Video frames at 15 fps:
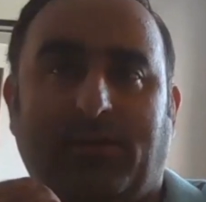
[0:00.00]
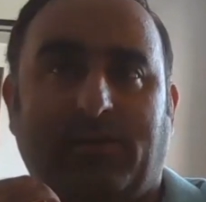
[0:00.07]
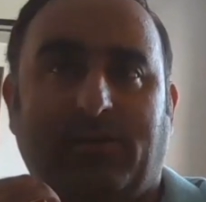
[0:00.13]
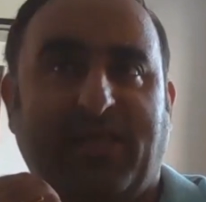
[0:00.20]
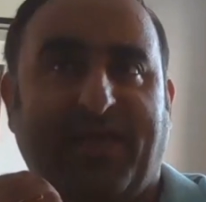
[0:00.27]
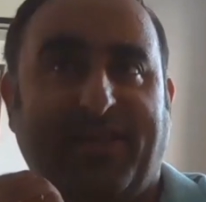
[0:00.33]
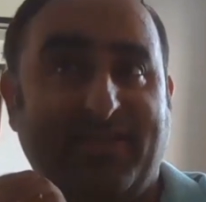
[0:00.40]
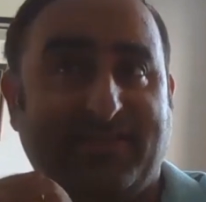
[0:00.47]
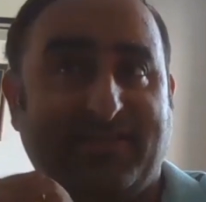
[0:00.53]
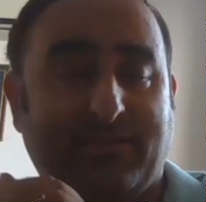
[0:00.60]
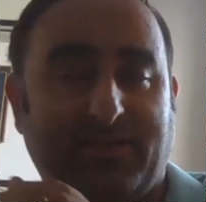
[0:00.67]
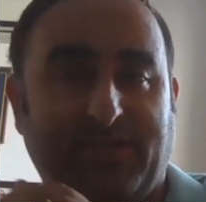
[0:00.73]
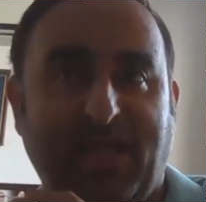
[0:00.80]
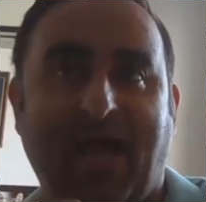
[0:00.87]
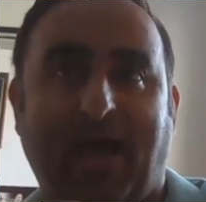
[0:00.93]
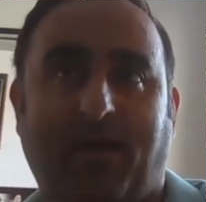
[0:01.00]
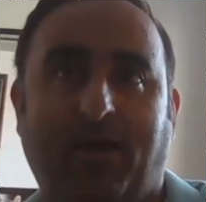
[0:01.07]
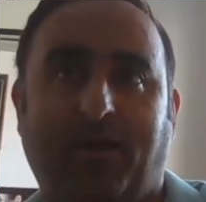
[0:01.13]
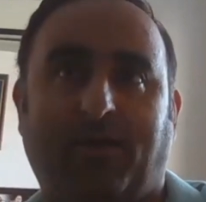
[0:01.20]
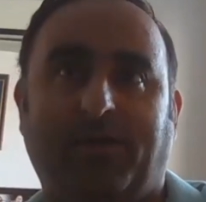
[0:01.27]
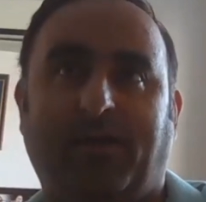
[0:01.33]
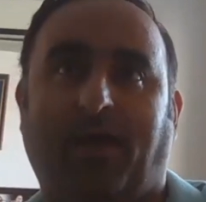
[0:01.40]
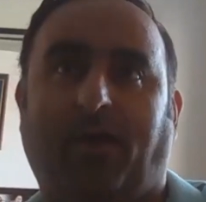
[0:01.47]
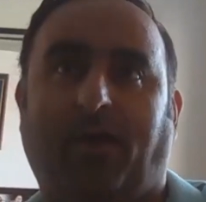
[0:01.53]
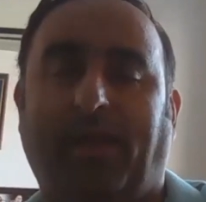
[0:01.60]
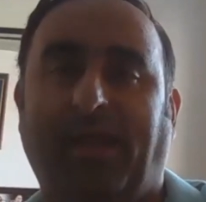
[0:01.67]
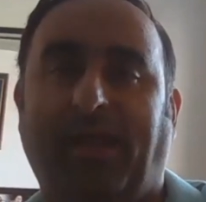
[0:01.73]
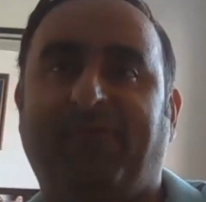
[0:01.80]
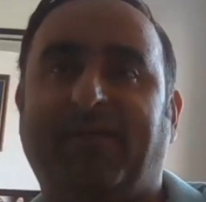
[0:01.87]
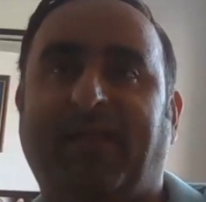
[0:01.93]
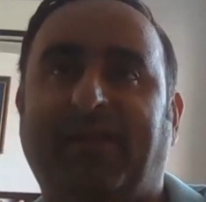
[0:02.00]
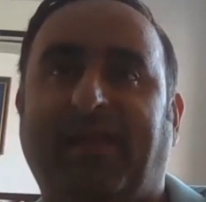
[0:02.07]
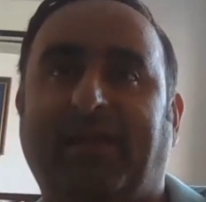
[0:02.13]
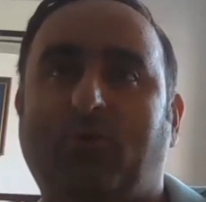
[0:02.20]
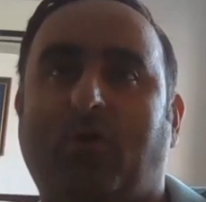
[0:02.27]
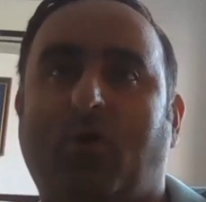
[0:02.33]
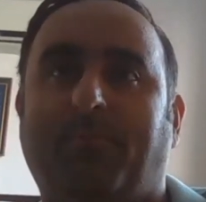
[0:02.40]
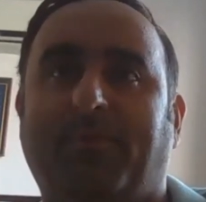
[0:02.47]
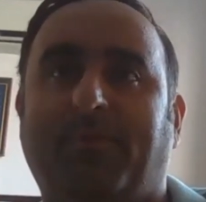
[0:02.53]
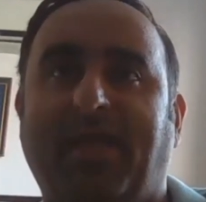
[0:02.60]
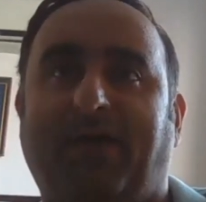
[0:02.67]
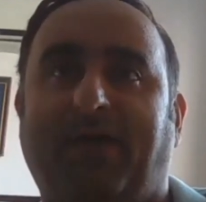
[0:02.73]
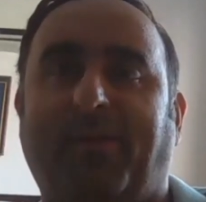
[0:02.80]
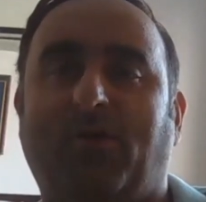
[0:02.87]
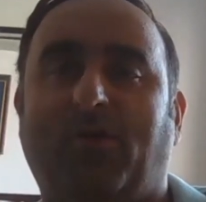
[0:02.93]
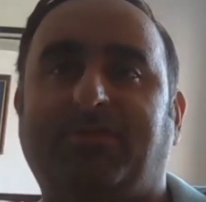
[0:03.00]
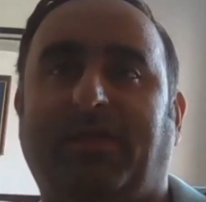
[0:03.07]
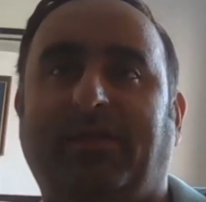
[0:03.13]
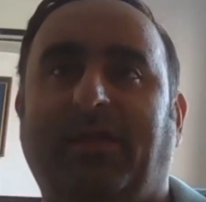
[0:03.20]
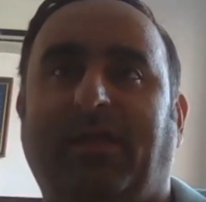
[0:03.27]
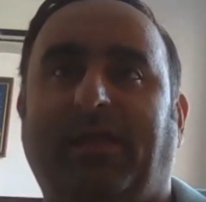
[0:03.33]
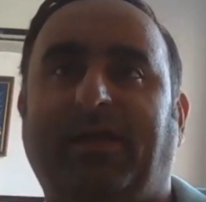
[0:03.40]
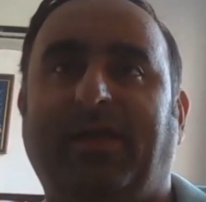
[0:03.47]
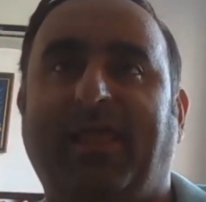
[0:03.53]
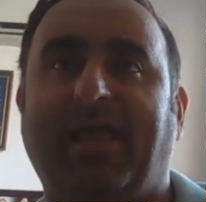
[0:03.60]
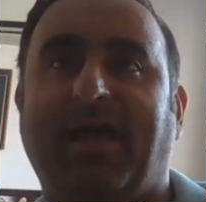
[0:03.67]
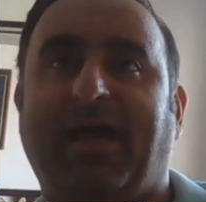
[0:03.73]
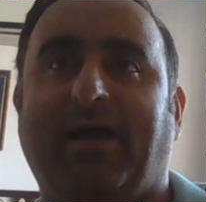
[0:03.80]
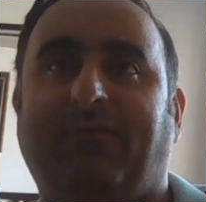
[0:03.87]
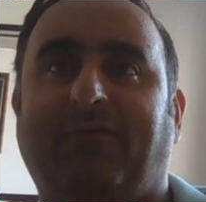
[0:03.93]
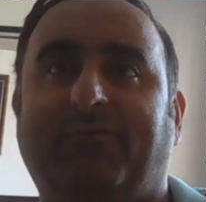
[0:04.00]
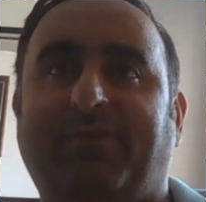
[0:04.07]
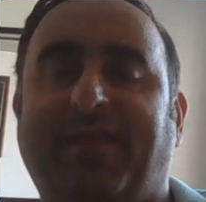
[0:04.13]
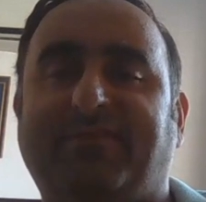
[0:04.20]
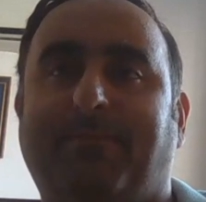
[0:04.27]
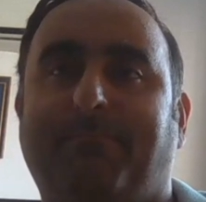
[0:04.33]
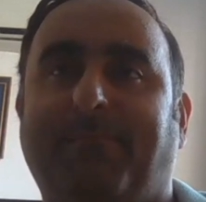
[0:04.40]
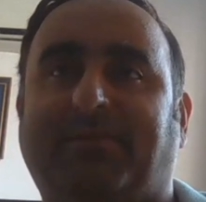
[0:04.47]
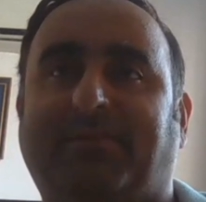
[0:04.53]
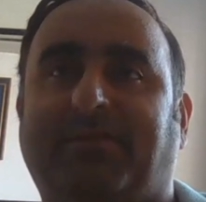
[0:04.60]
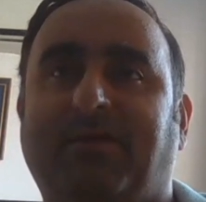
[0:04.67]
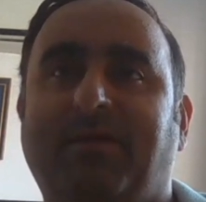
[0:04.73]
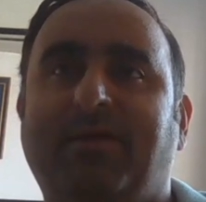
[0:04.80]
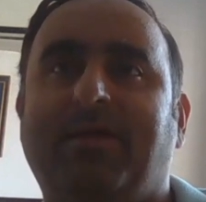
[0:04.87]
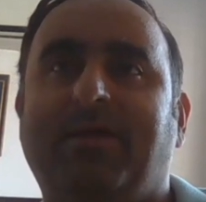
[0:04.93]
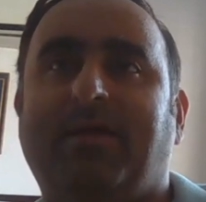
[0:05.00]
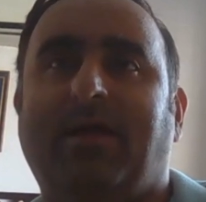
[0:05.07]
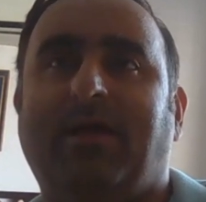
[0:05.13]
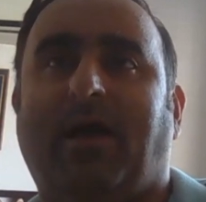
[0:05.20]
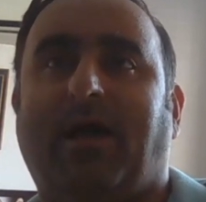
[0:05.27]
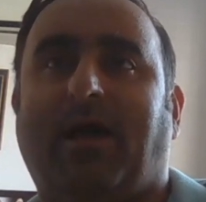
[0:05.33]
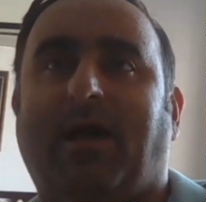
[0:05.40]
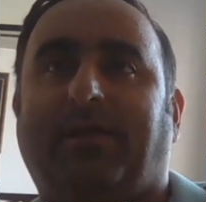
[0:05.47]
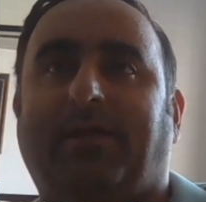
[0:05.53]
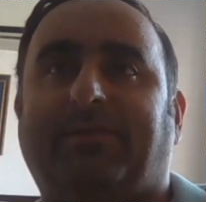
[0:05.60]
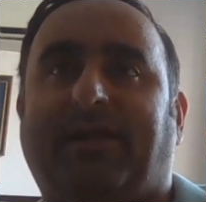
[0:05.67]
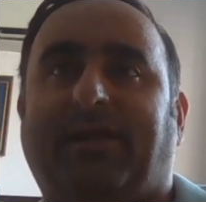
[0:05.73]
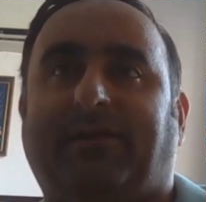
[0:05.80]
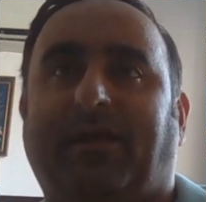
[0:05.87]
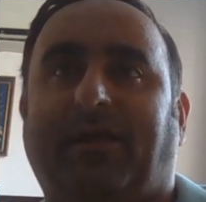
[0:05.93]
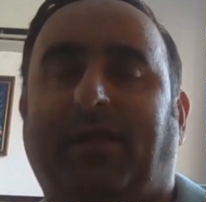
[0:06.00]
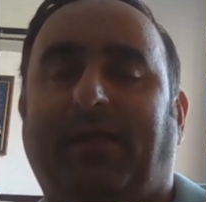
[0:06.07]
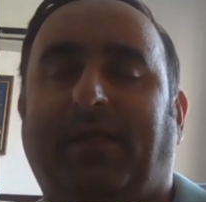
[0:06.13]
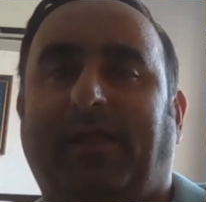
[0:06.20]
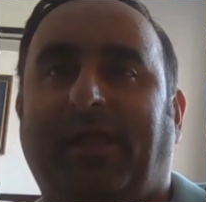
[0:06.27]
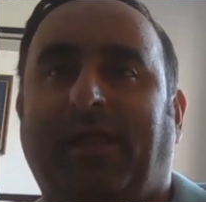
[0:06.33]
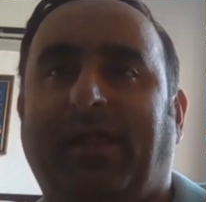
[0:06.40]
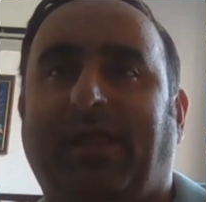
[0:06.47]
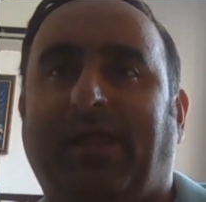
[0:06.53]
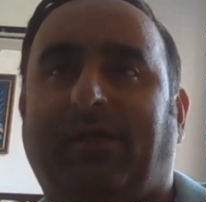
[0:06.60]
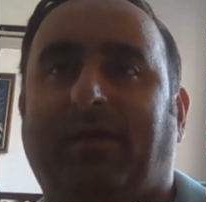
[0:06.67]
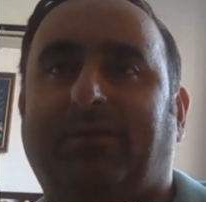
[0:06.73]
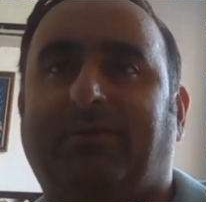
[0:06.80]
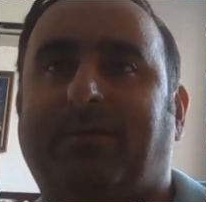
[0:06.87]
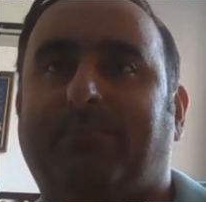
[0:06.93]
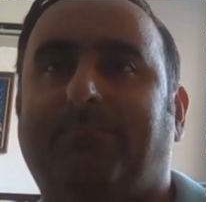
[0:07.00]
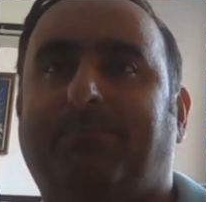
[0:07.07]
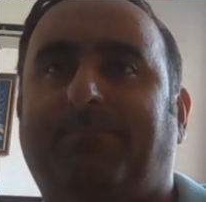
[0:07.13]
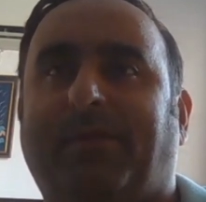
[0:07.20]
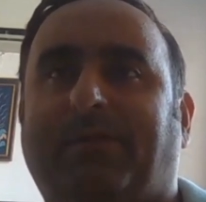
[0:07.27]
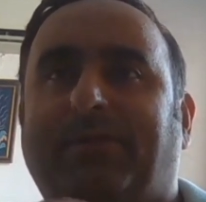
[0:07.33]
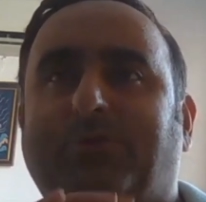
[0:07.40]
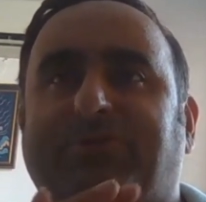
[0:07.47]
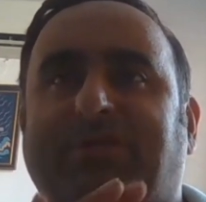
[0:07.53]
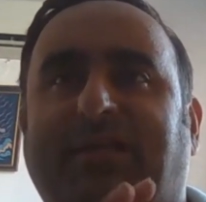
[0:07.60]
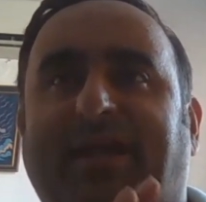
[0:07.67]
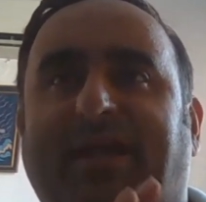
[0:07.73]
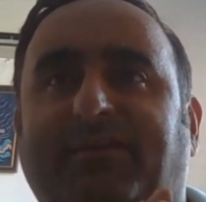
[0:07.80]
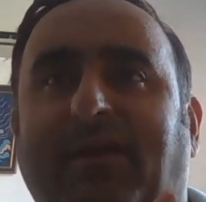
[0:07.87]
There is, yeah, yeah, A1 and A2 common, yeah, because in India there is a myth that some New Zealand